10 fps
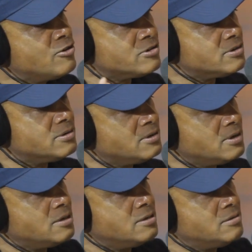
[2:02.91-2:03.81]
out
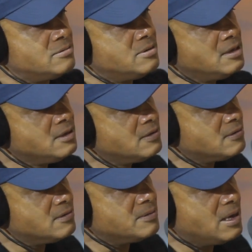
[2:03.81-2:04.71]
uh,
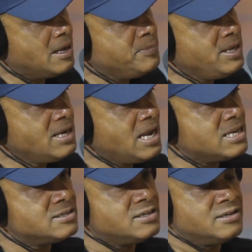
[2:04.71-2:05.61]
on my uh, being
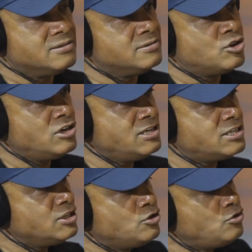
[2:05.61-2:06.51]
as a
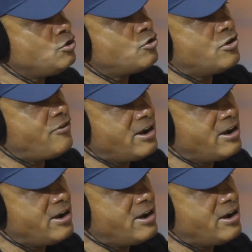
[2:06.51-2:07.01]
journalist, you know, you can